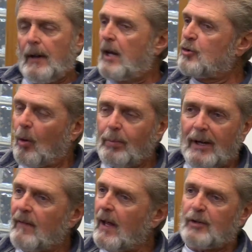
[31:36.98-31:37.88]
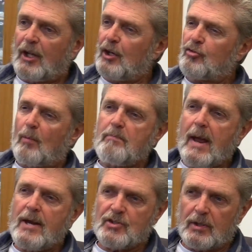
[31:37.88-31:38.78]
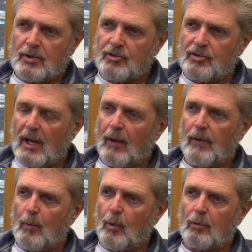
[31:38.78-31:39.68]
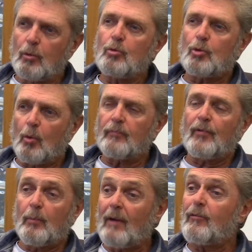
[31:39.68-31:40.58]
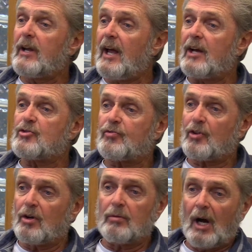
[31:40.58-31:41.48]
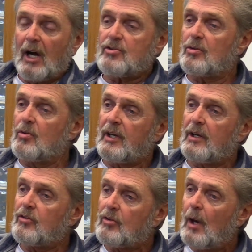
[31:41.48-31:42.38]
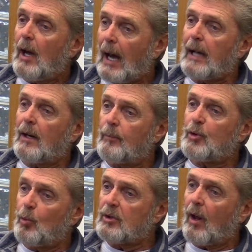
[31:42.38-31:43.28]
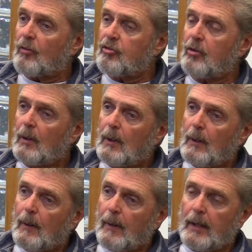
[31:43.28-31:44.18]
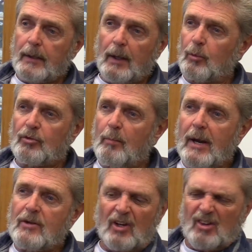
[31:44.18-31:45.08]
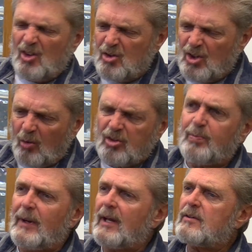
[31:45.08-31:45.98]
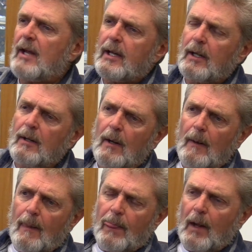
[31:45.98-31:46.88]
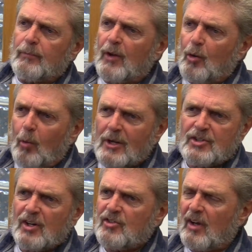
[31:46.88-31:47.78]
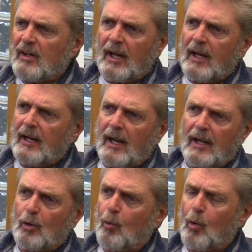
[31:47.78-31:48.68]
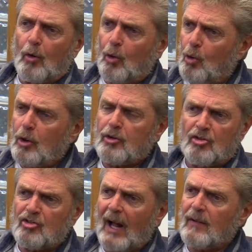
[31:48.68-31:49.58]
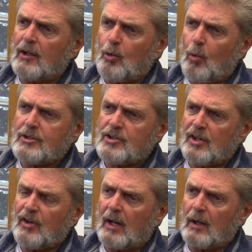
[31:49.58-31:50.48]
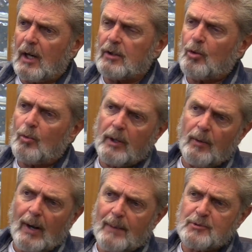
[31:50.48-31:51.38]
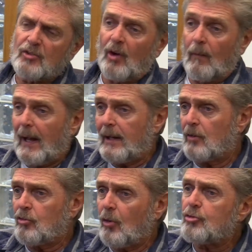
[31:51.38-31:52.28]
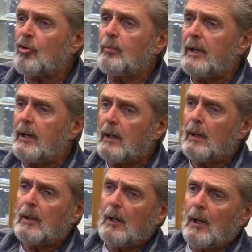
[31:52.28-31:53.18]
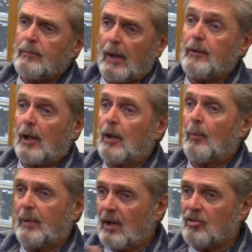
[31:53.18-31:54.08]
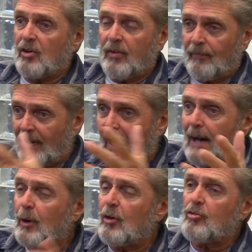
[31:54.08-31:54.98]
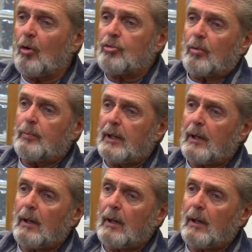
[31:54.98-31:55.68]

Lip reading: And nobody left. It is amazing to see how they were glued to it from every age, high school kids on up to adults. And it was amazing. Notes being taken. The questions and were good, solid questions on career options. A lot on social media. Yeah, because of the phenomenon of social media.